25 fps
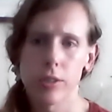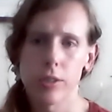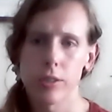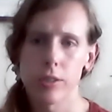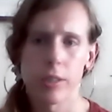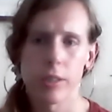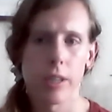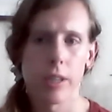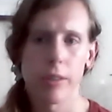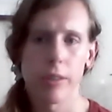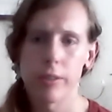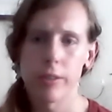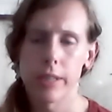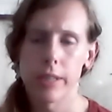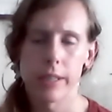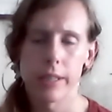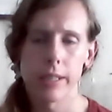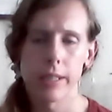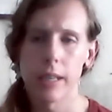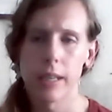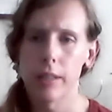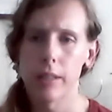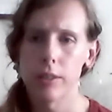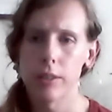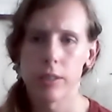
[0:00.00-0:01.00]
another
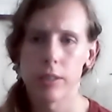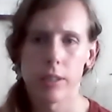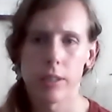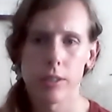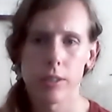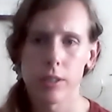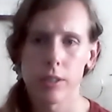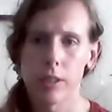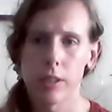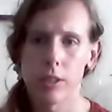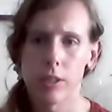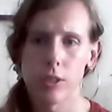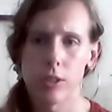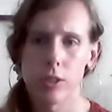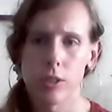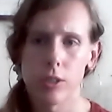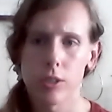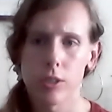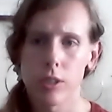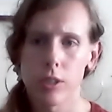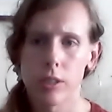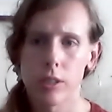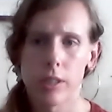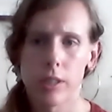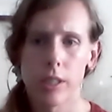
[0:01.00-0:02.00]
technology that's going to just
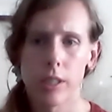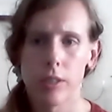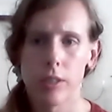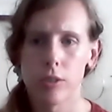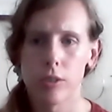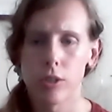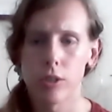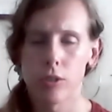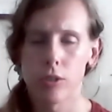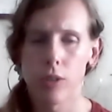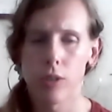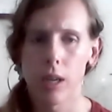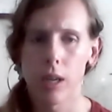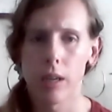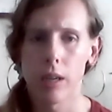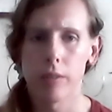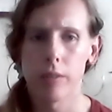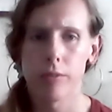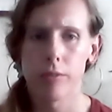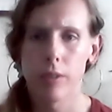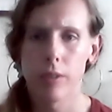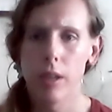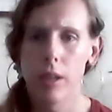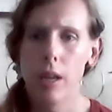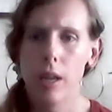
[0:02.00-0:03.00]
continue to drive
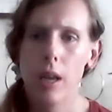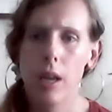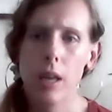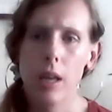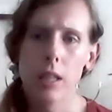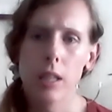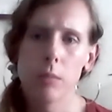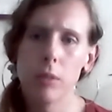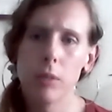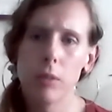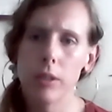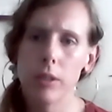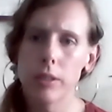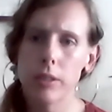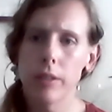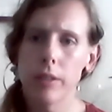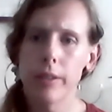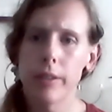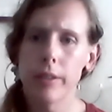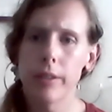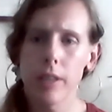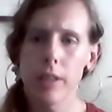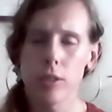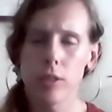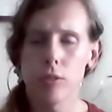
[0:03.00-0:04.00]

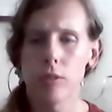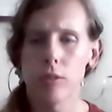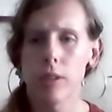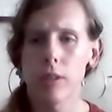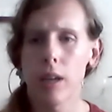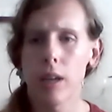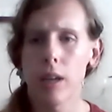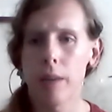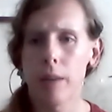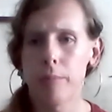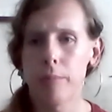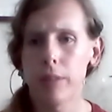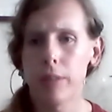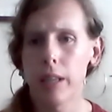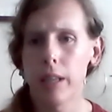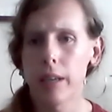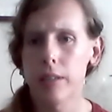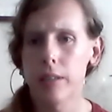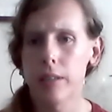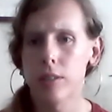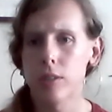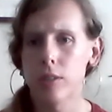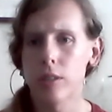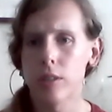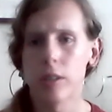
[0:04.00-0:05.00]
military-industrial
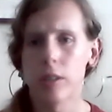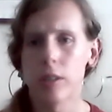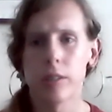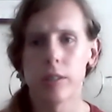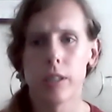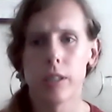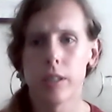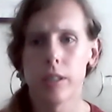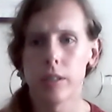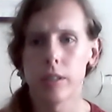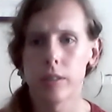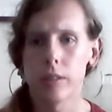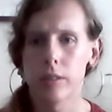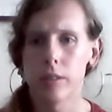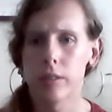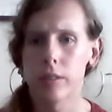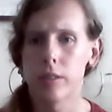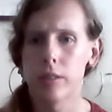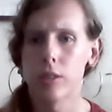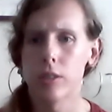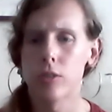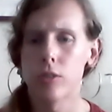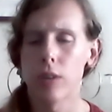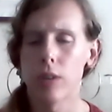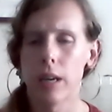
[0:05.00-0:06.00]
complex. It's going to continue
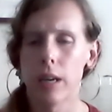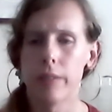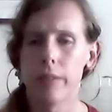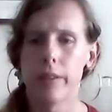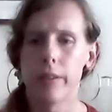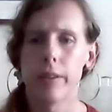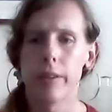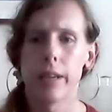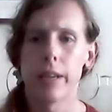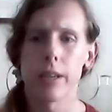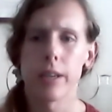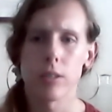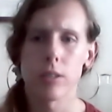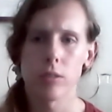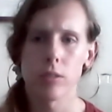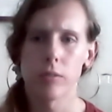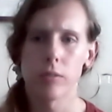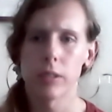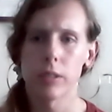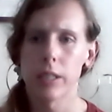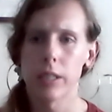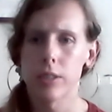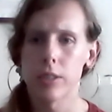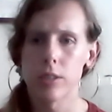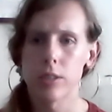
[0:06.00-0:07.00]
to drive international
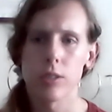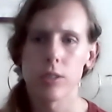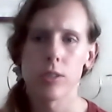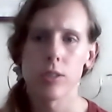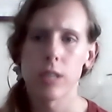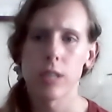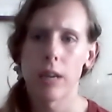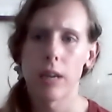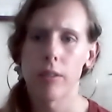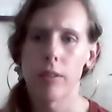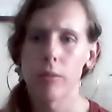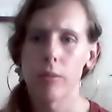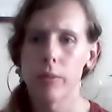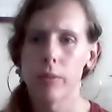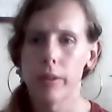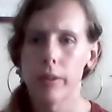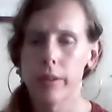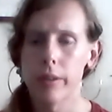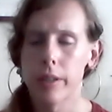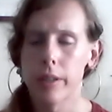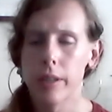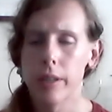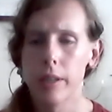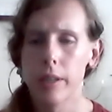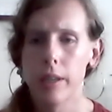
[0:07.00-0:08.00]
relations
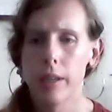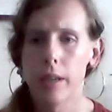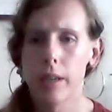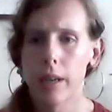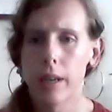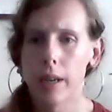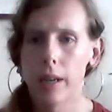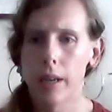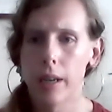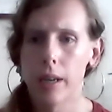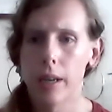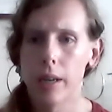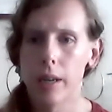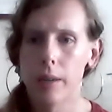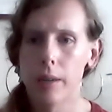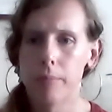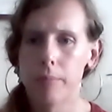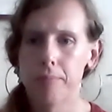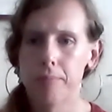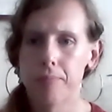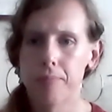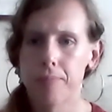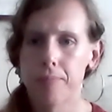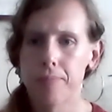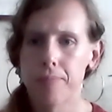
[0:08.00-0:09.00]
southward.
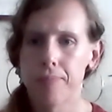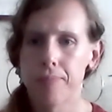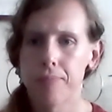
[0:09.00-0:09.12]
That's